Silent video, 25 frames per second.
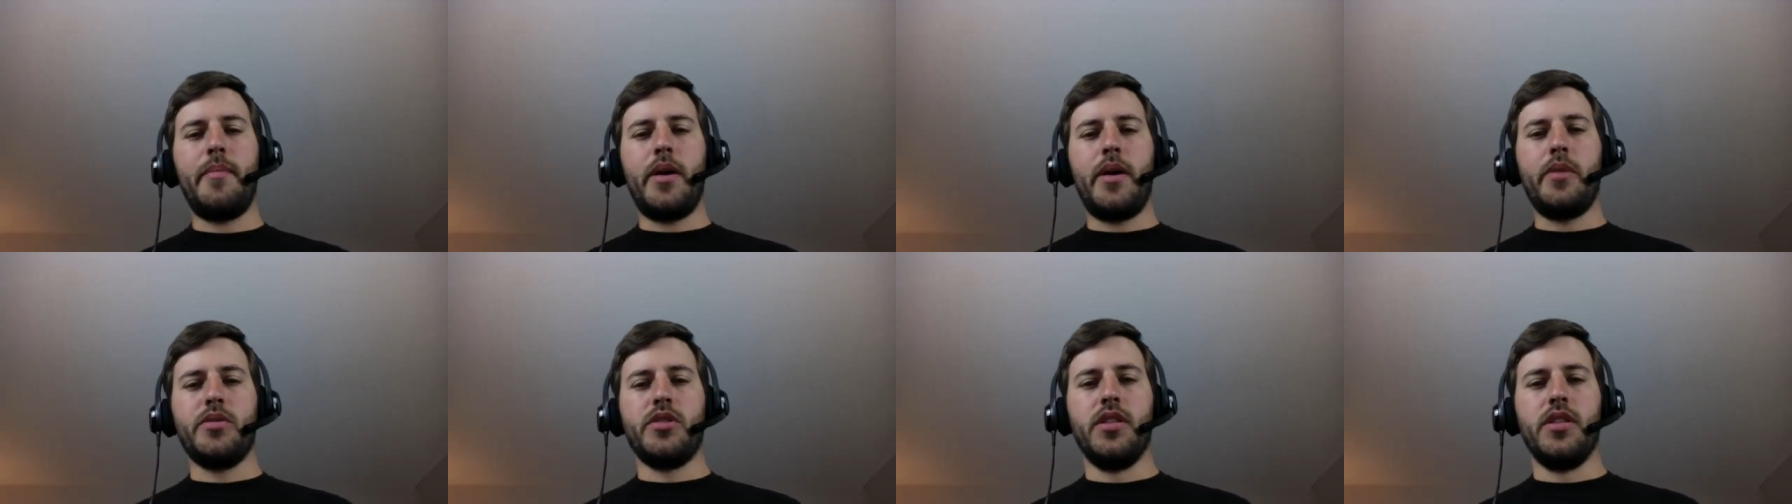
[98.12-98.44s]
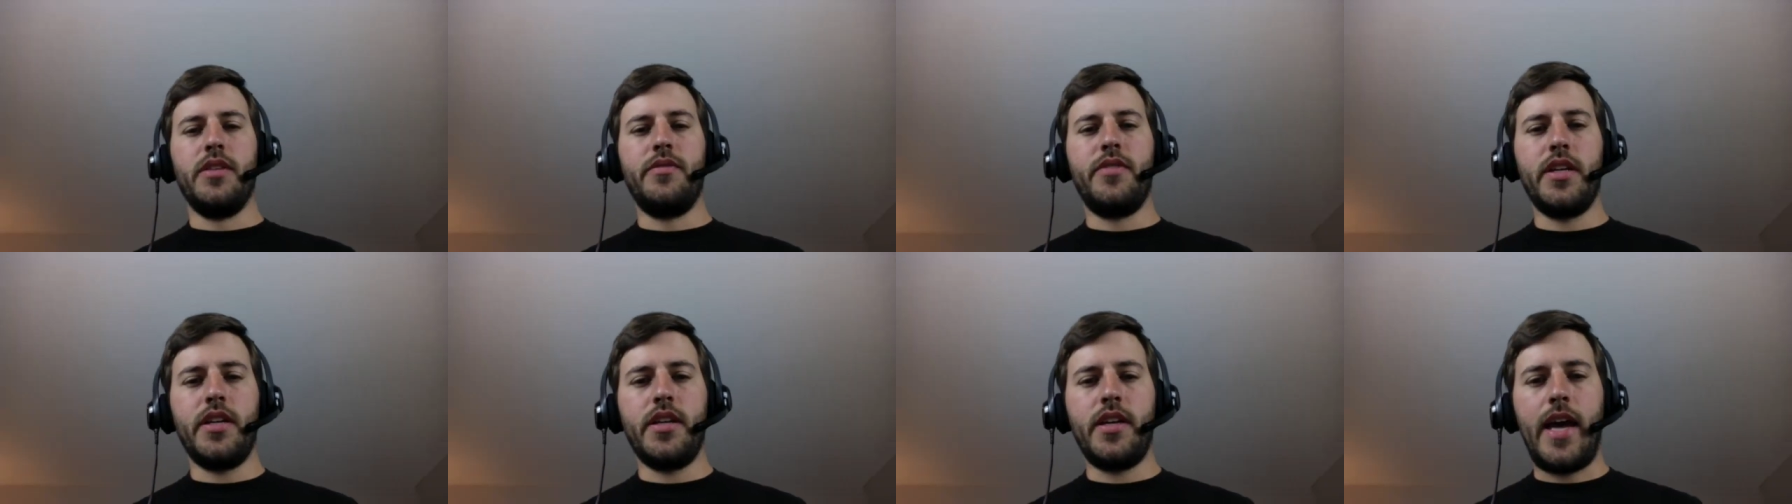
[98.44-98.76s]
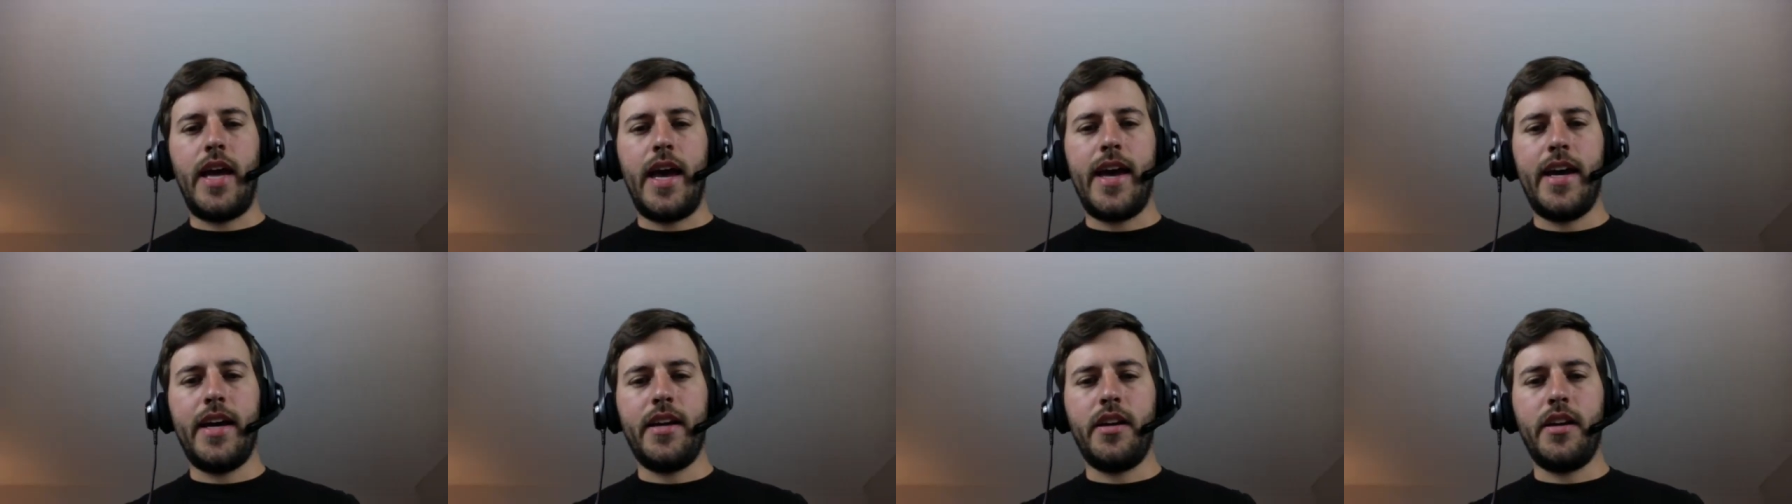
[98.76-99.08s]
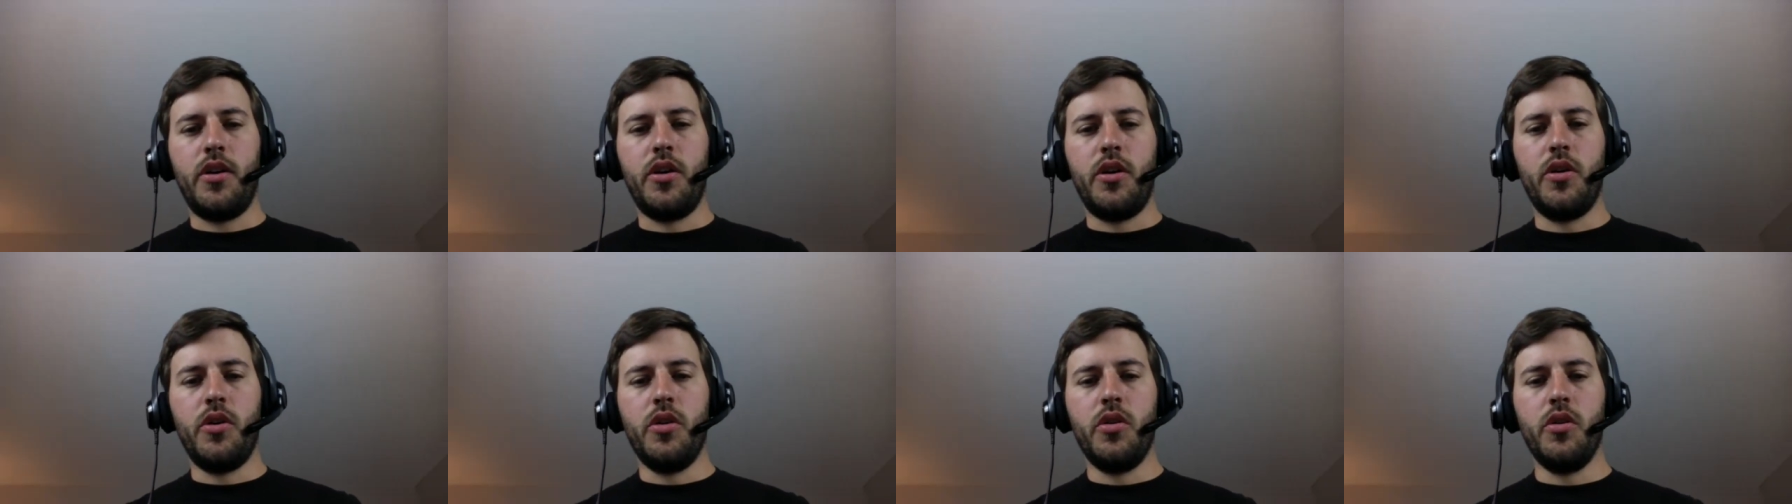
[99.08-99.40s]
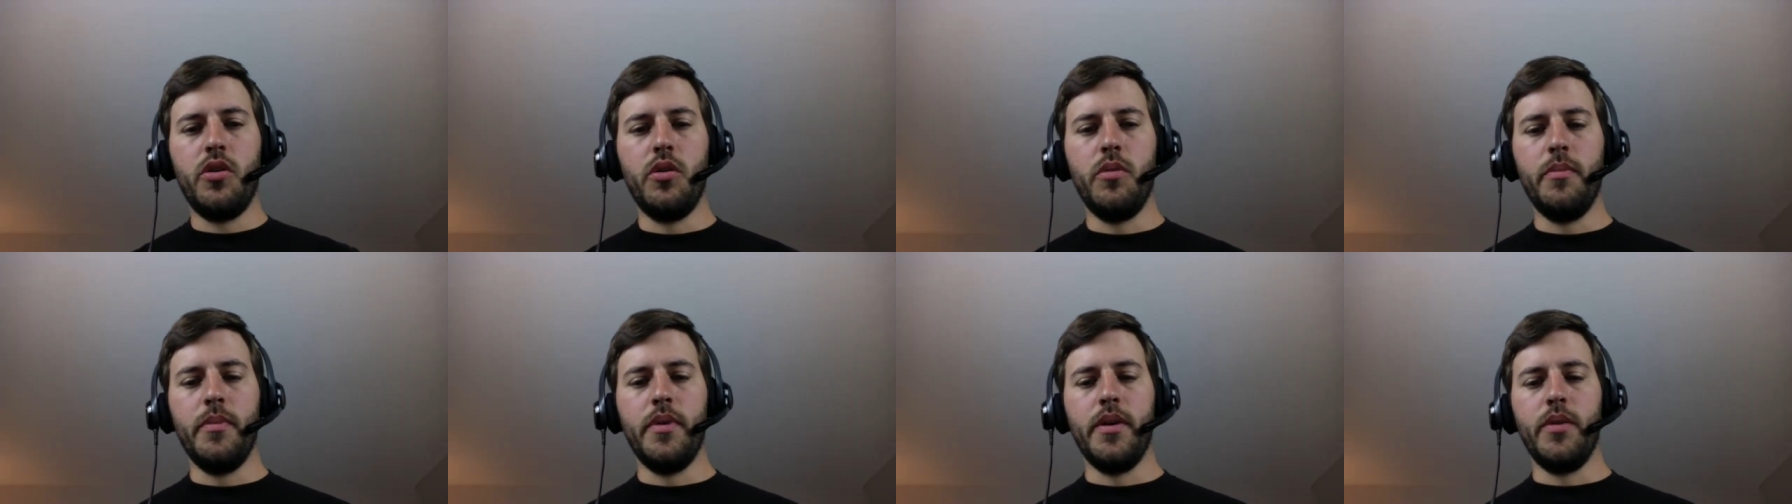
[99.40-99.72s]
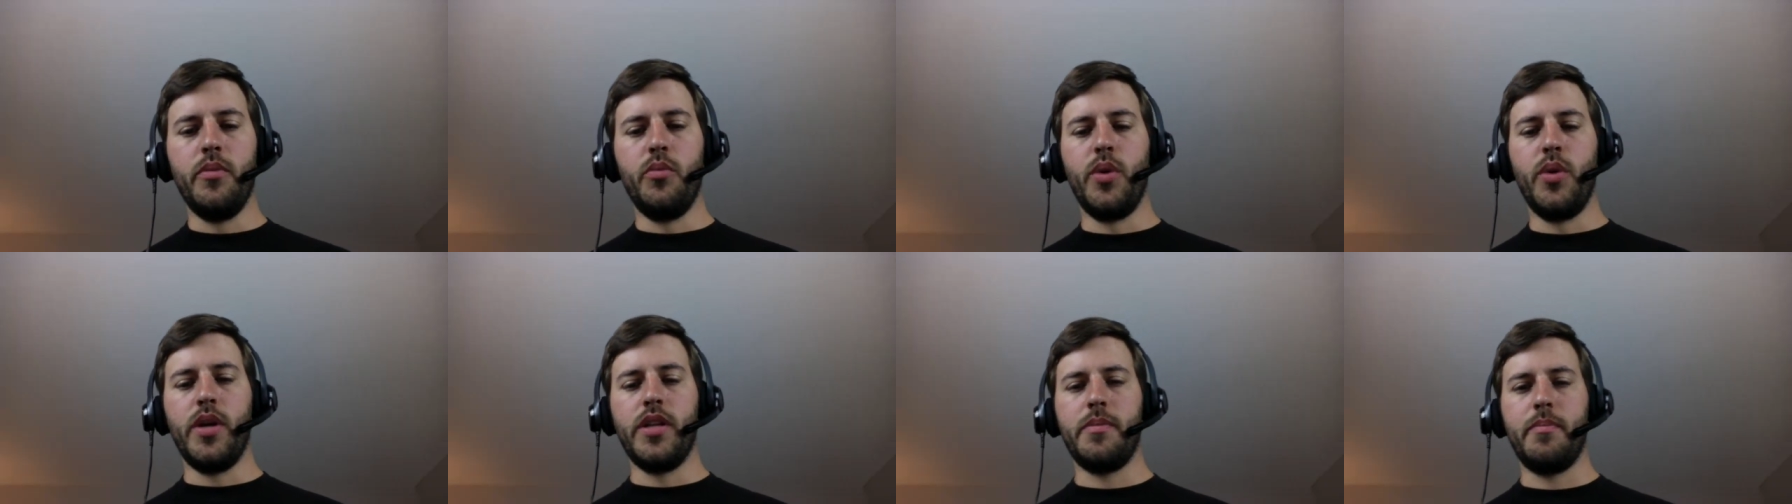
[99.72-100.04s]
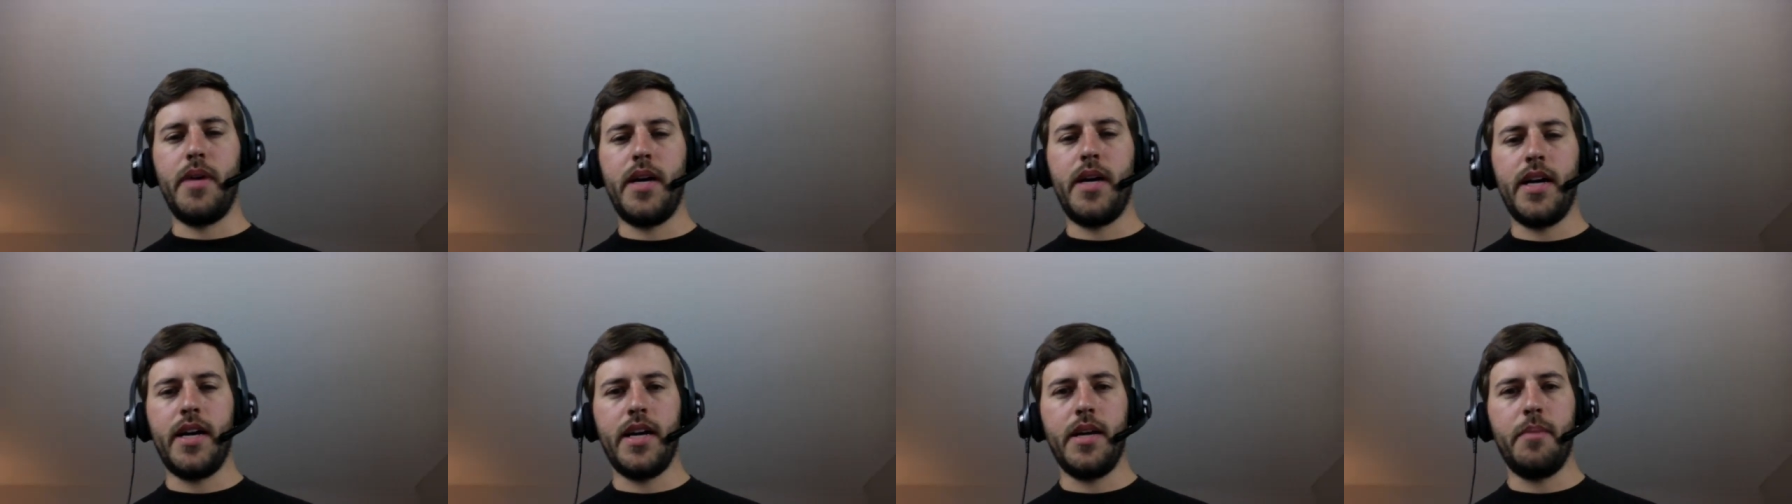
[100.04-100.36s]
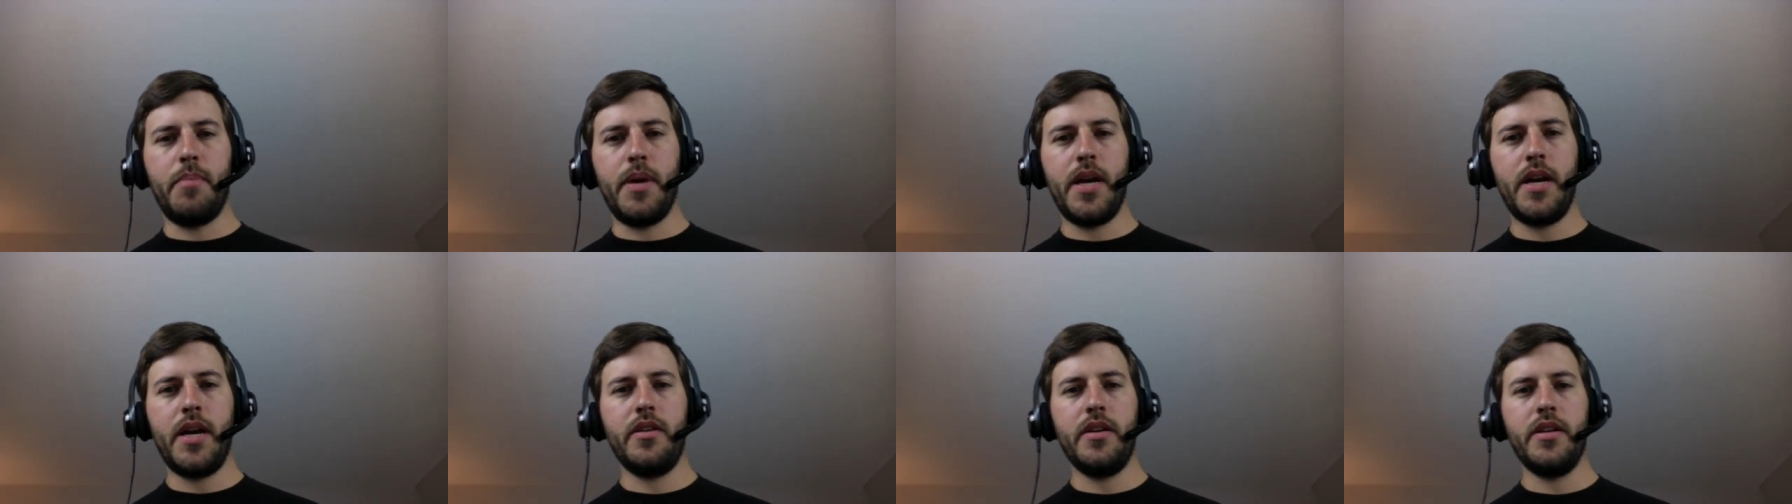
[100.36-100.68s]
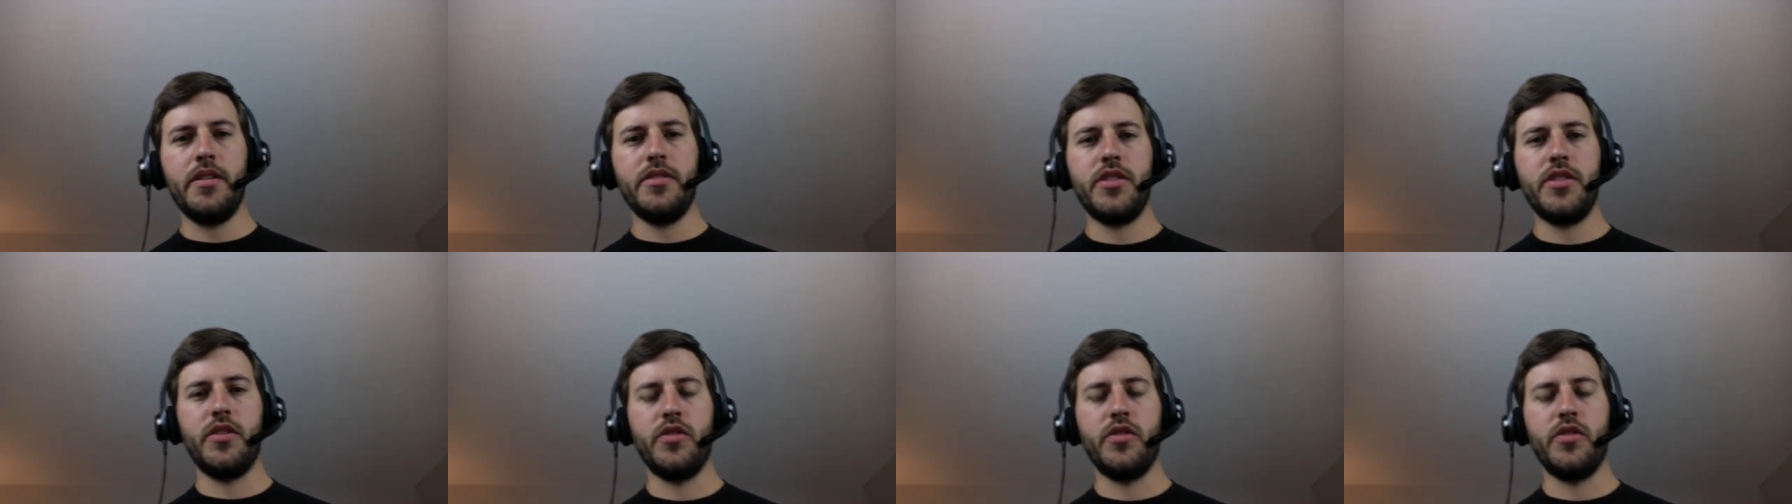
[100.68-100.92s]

I was living at home with my parents.